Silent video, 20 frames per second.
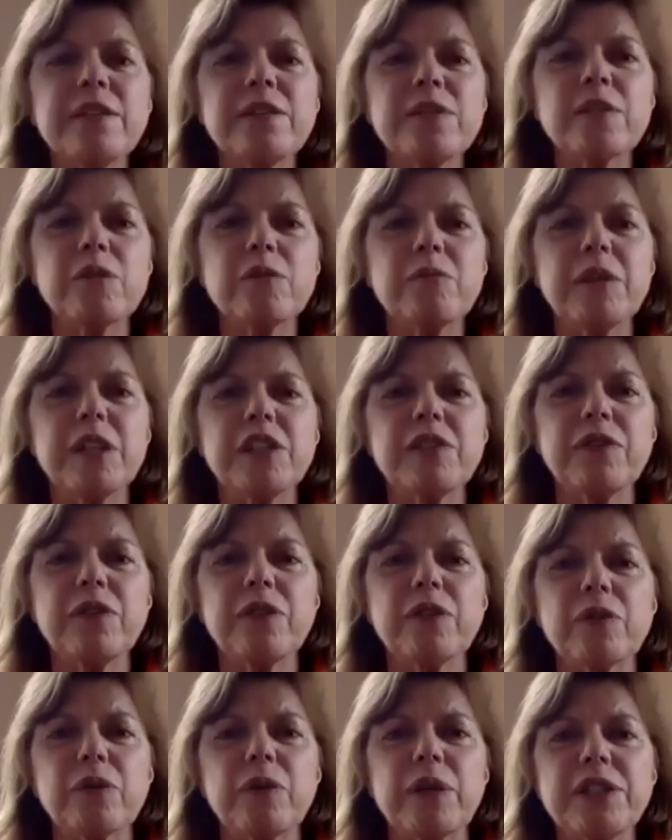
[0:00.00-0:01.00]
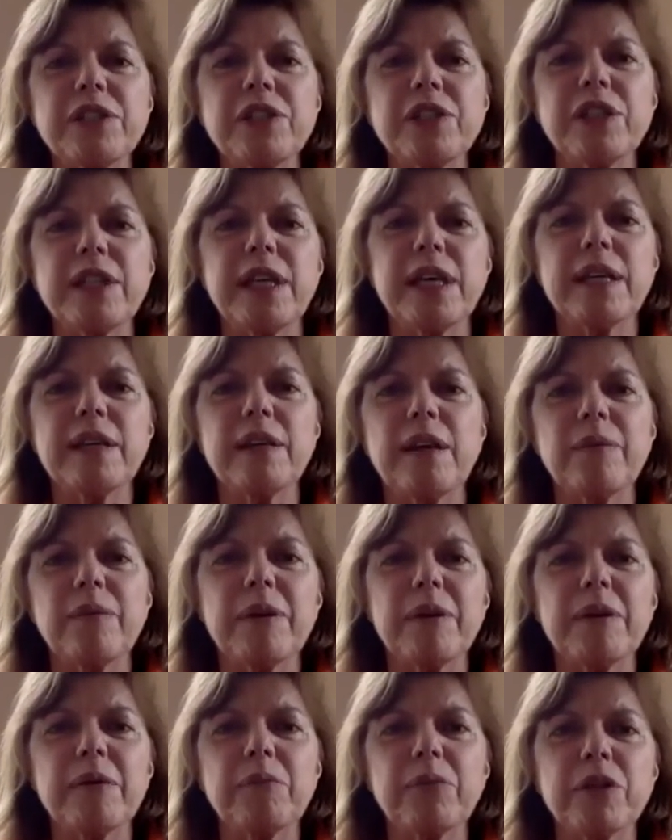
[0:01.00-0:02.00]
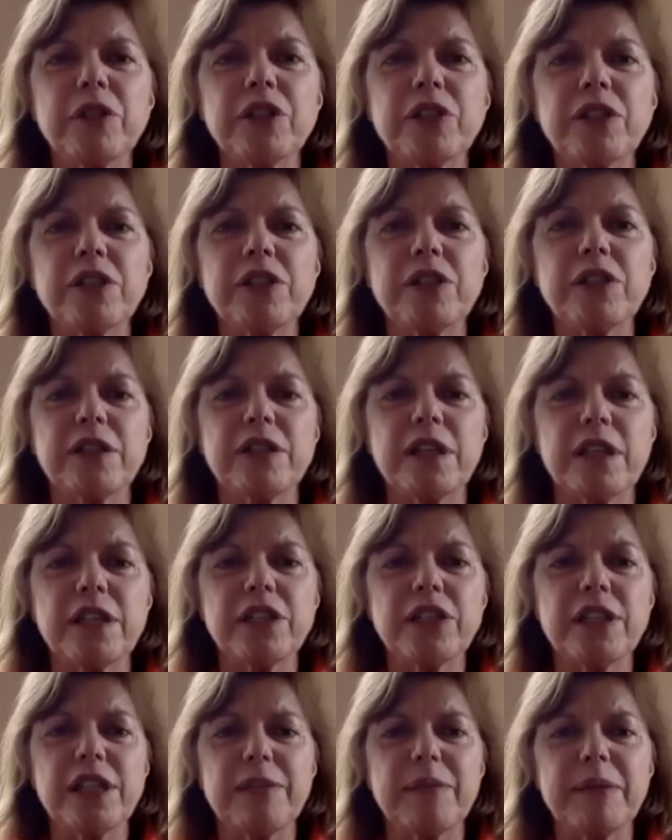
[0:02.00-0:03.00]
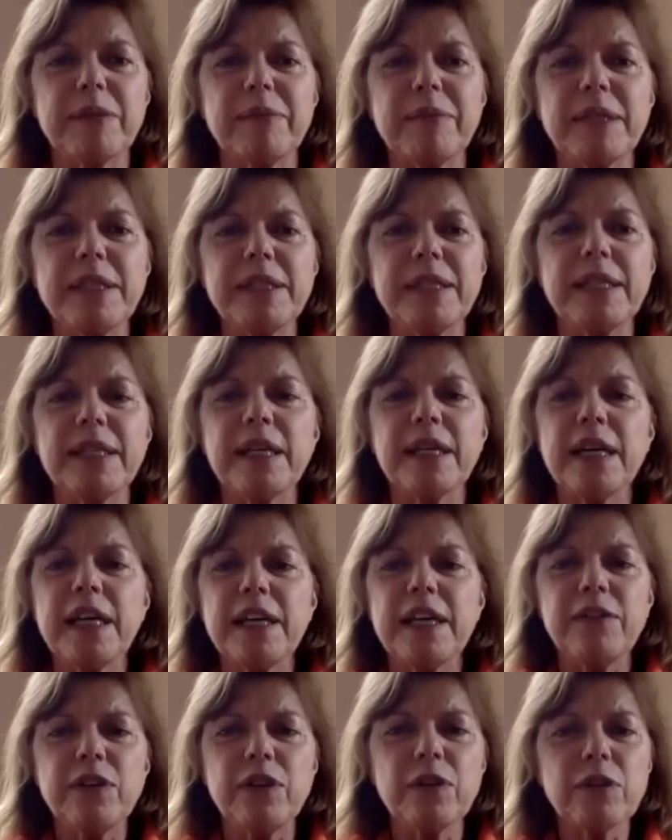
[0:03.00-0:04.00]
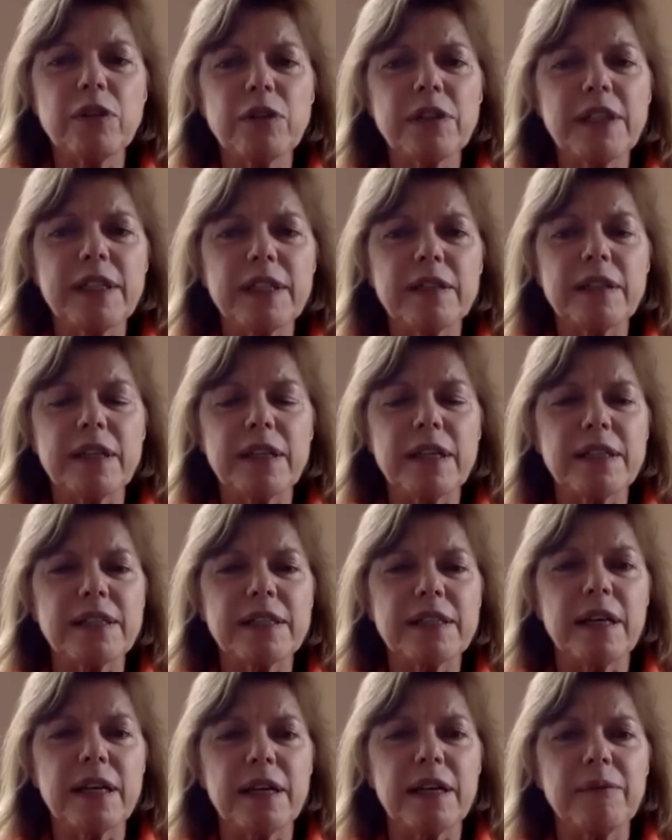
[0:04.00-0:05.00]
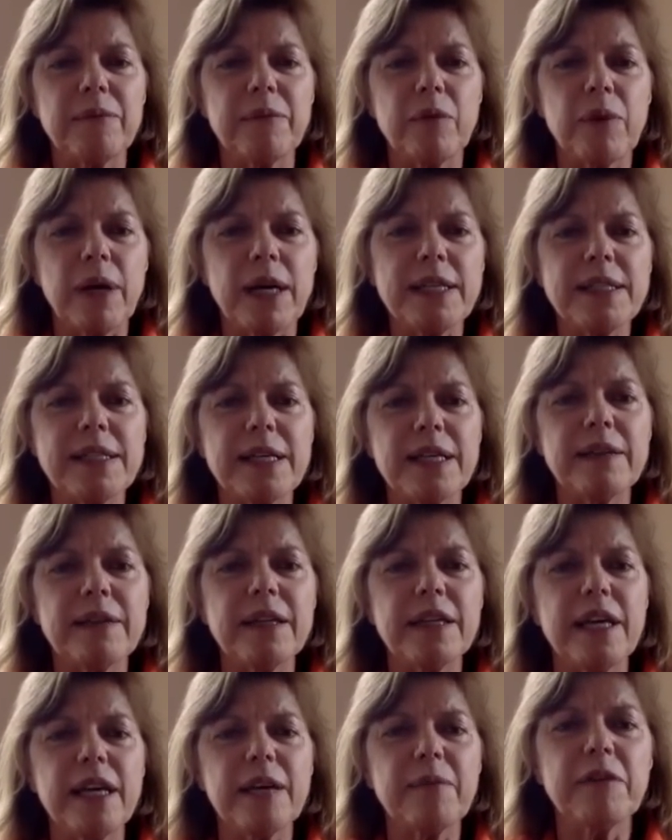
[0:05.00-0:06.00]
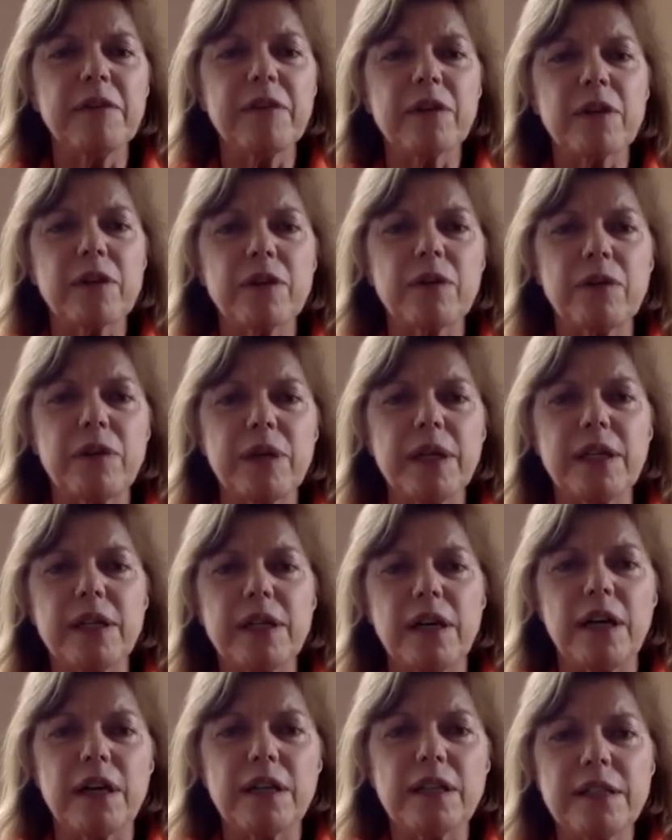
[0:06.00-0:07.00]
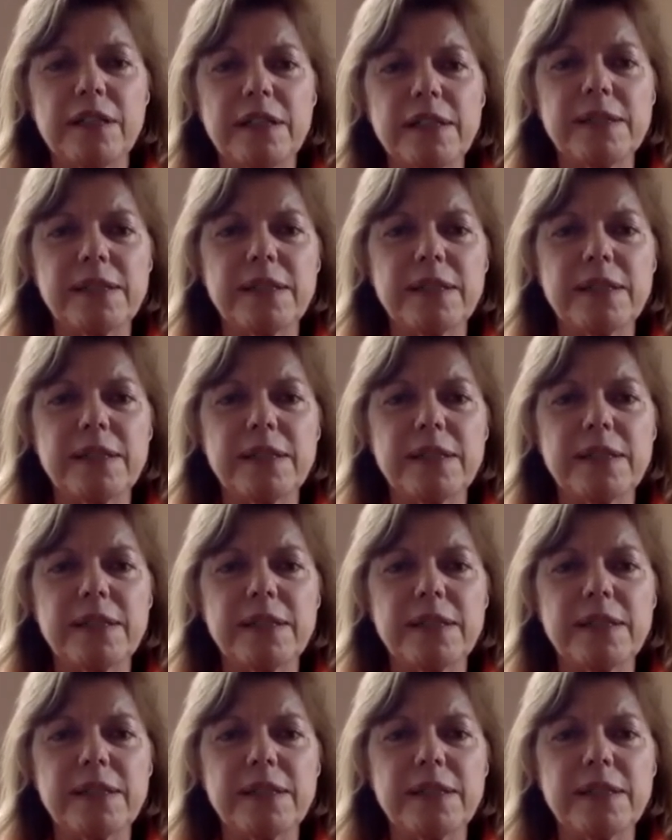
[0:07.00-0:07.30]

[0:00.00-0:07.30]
so much for your question, and I want to push it to Tash now. But Mindy, if you could write down the name of the Korean artist,